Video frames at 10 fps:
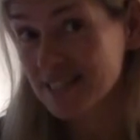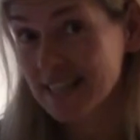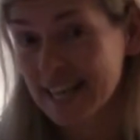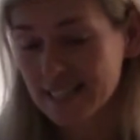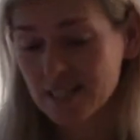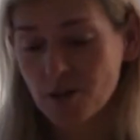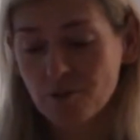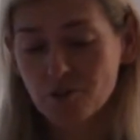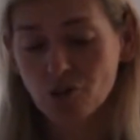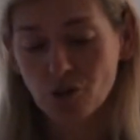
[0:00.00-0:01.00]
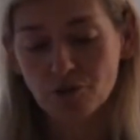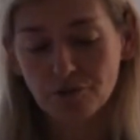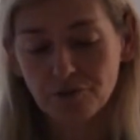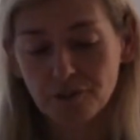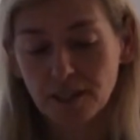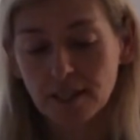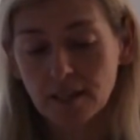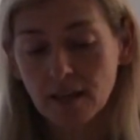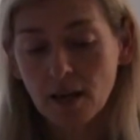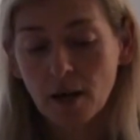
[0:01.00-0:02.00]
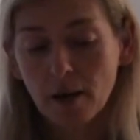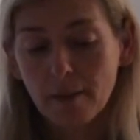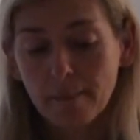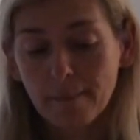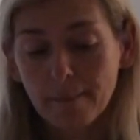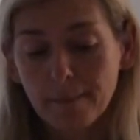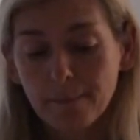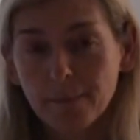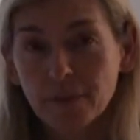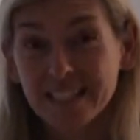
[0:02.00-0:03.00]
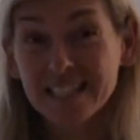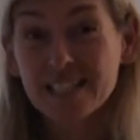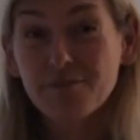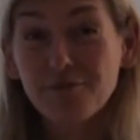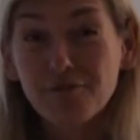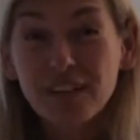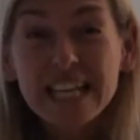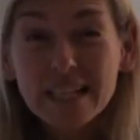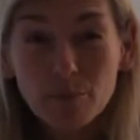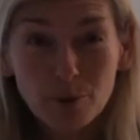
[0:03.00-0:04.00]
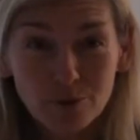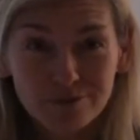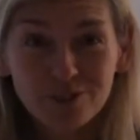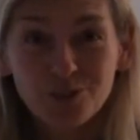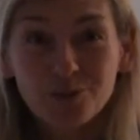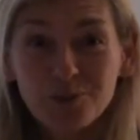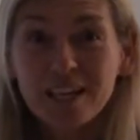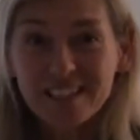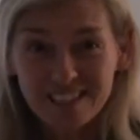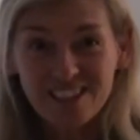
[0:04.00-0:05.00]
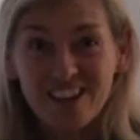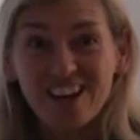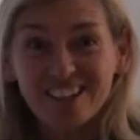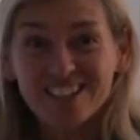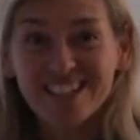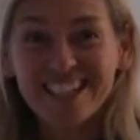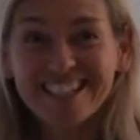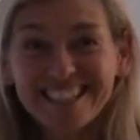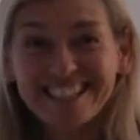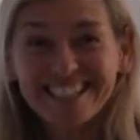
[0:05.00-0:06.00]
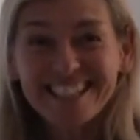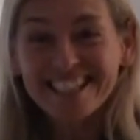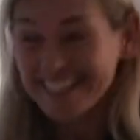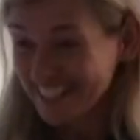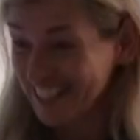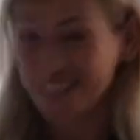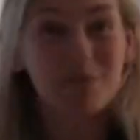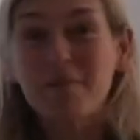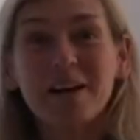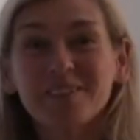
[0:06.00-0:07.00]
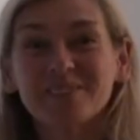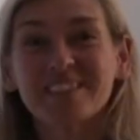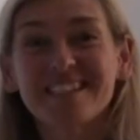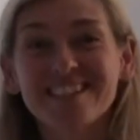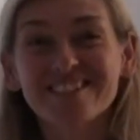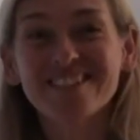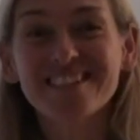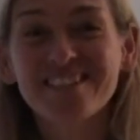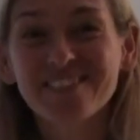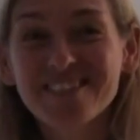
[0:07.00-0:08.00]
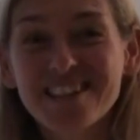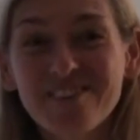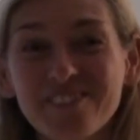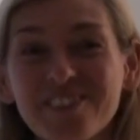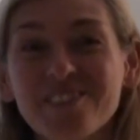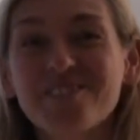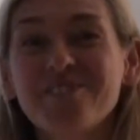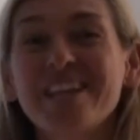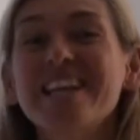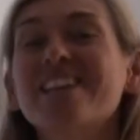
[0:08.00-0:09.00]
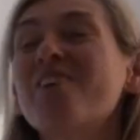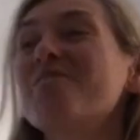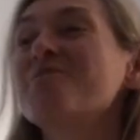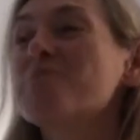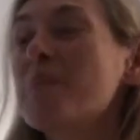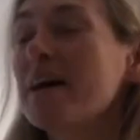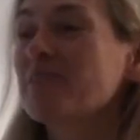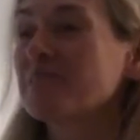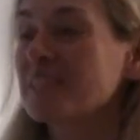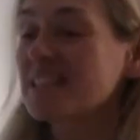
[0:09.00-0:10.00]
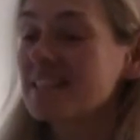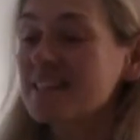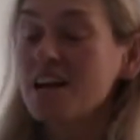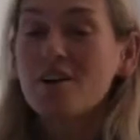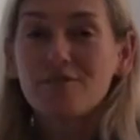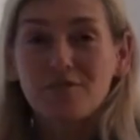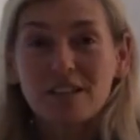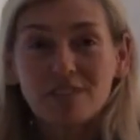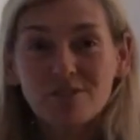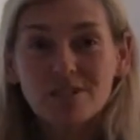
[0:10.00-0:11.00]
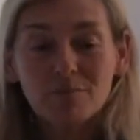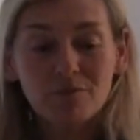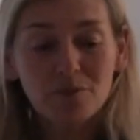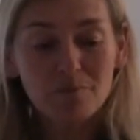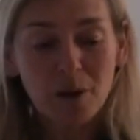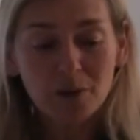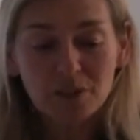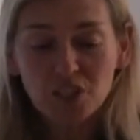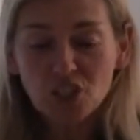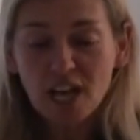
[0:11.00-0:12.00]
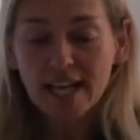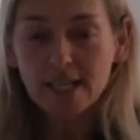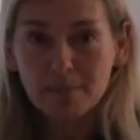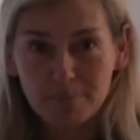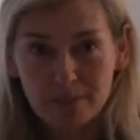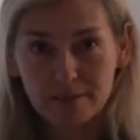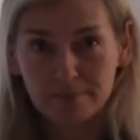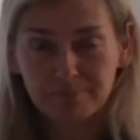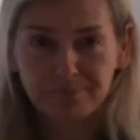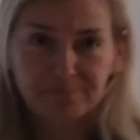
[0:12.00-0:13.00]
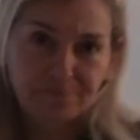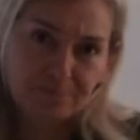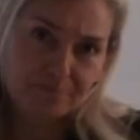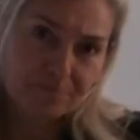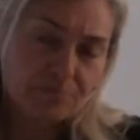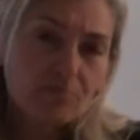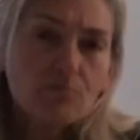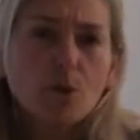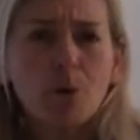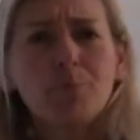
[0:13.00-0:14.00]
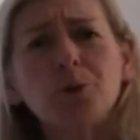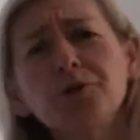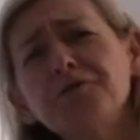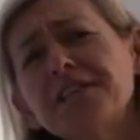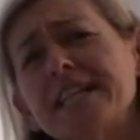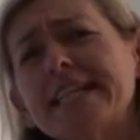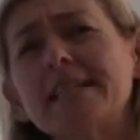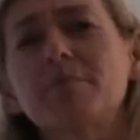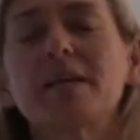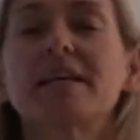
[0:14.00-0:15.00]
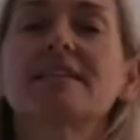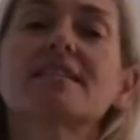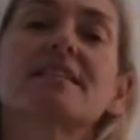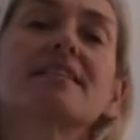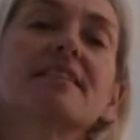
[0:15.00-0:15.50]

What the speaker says: to get to know the geography, but it's feelable. You can touch the pelvis, so just give yourself another feel of the pelvis. Feel some of the bony shapes. Move it a little bit